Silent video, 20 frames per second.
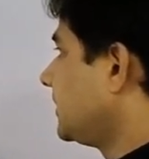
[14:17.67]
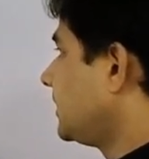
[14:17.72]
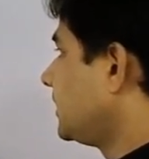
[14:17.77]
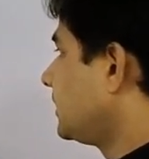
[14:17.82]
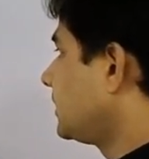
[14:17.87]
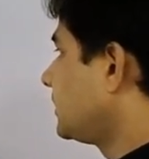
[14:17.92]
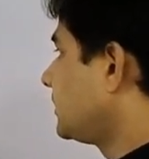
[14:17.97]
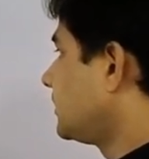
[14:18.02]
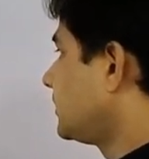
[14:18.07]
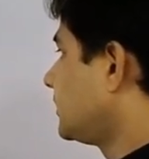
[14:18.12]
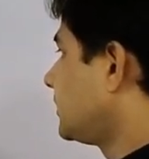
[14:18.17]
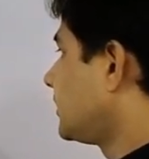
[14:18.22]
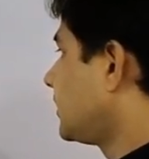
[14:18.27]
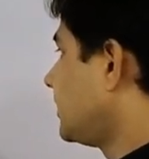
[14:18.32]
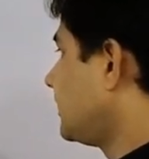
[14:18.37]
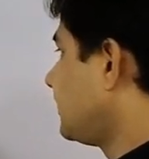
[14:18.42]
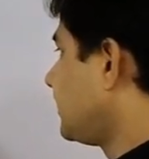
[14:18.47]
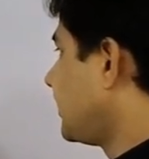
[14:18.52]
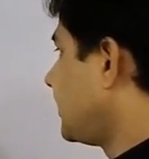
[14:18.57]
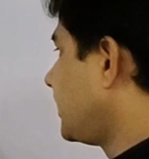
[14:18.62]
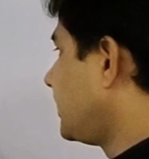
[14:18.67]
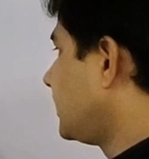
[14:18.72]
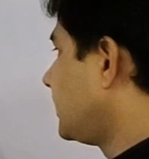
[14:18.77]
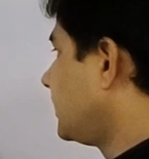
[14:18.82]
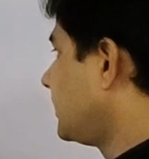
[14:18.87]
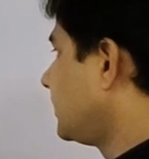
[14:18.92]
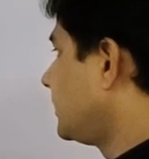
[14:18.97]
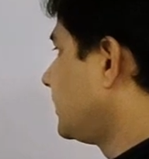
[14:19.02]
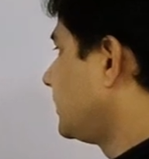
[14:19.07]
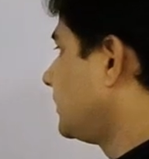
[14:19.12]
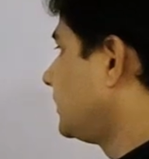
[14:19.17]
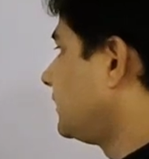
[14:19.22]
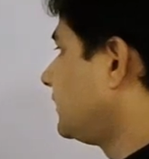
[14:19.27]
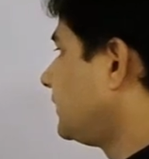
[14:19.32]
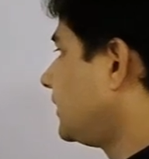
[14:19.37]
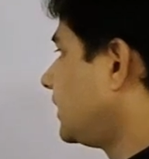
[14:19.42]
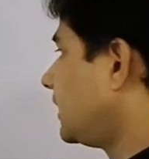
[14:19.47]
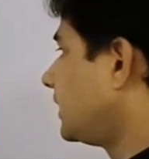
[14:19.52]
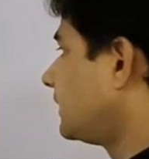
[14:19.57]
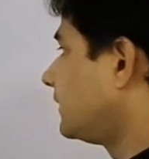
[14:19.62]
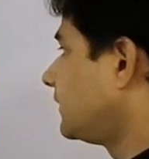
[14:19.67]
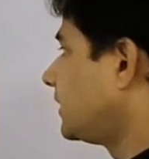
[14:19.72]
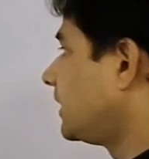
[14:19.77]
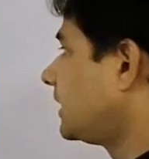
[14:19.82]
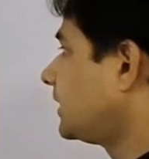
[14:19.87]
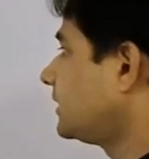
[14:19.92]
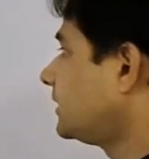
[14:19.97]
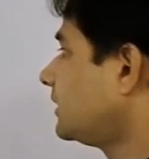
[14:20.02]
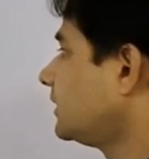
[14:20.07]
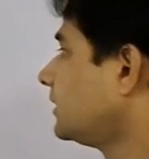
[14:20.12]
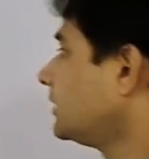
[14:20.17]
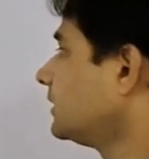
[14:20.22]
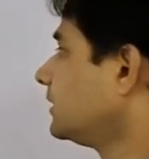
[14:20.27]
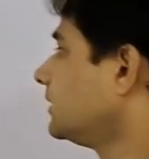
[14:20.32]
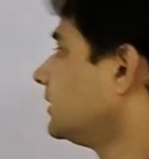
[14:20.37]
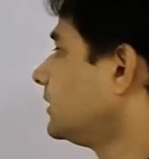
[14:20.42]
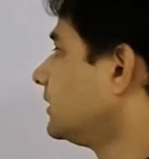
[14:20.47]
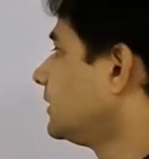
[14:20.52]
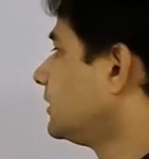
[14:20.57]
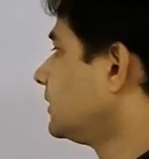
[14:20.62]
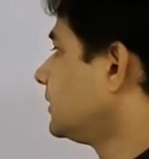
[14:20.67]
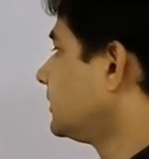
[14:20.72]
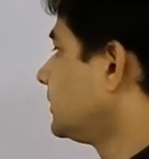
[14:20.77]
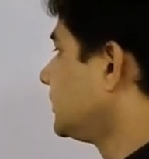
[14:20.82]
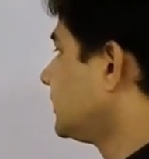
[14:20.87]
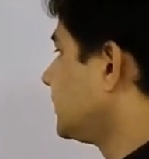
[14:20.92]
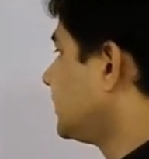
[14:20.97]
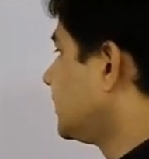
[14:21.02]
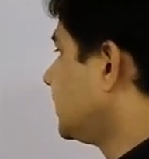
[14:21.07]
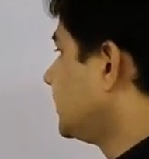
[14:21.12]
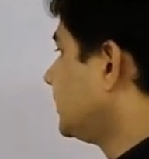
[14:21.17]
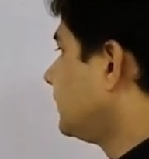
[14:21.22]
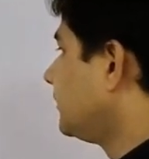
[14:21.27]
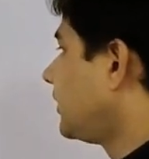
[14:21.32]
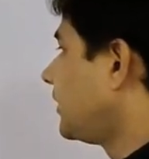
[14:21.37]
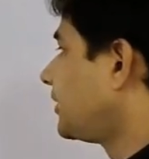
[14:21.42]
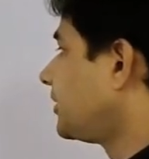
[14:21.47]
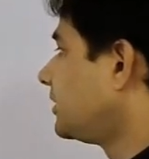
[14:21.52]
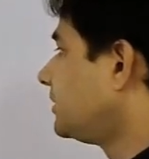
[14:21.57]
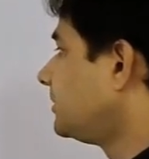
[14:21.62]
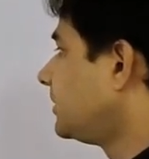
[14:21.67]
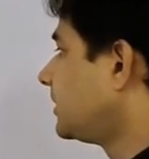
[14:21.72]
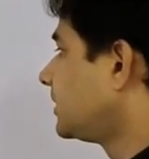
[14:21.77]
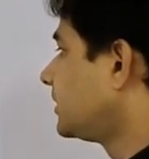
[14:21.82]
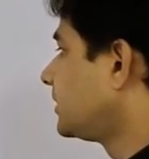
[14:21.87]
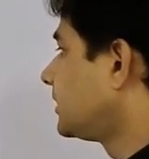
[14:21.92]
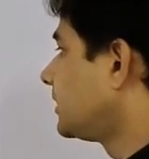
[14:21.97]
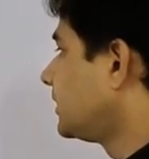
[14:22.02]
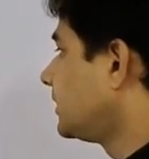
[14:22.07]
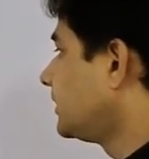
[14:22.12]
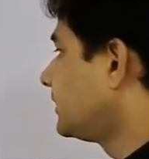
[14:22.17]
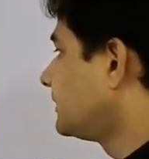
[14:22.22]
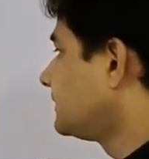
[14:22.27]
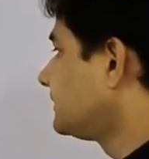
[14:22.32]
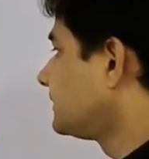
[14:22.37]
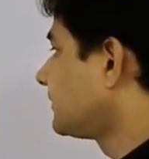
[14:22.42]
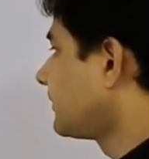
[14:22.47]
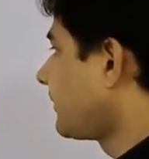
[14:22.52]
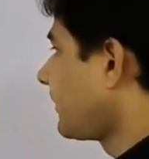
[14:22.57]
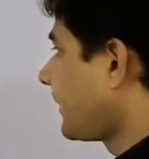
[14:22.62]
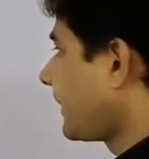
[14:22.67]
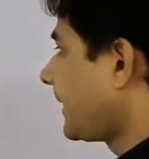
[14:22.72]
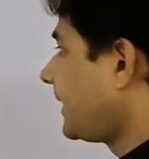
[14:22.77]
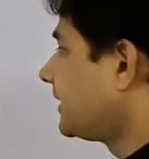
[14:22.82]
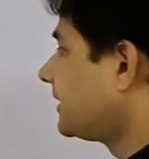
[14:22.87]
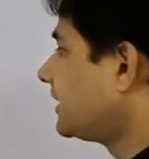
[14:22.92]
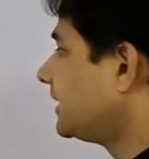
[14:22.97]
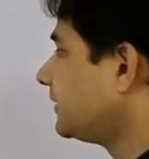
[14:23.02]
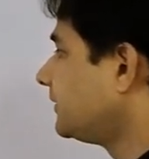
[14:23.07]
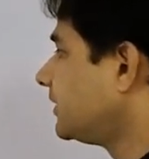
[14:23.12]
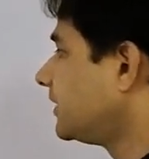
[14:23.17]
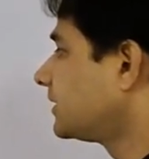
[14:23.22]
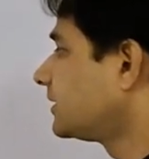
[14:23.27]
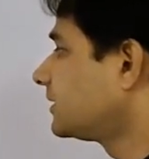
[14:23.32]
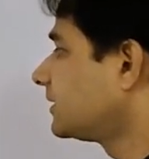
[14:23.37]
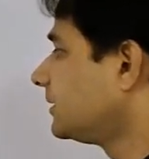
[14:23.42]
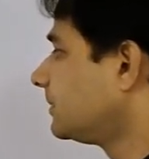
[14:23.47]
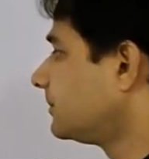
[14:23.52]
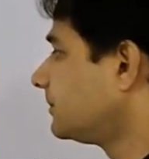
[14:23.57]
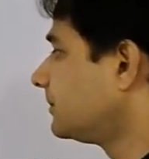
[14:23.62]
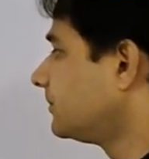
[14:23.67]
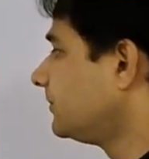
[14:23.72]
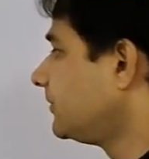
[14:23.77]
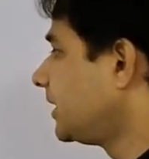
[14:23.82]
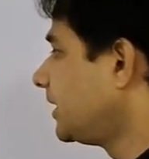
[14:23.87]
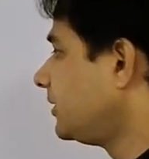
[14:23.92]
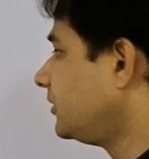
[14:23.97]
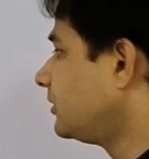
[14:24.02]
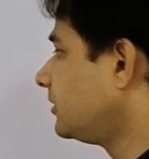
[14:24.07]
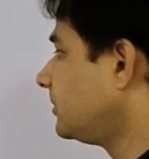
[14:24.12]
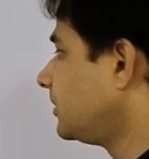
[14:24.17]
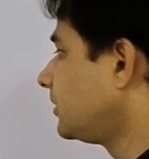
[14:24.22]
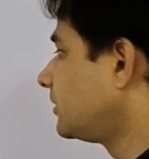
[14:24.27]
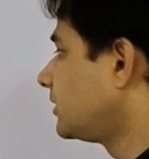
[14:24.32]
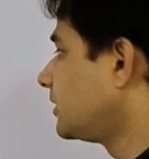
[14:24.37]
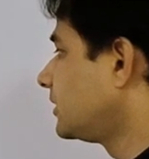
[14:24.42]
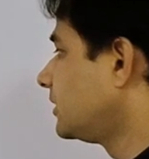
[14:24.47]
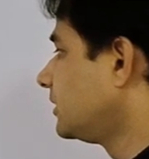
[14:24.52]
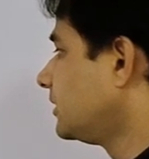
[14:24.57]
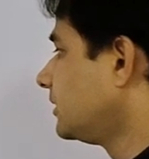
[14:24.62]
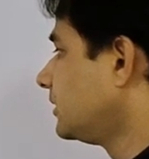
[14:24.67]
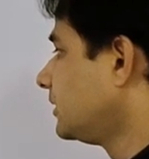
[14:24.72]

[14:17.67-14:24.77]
plus 3.59 divided by 3. It gives us a value about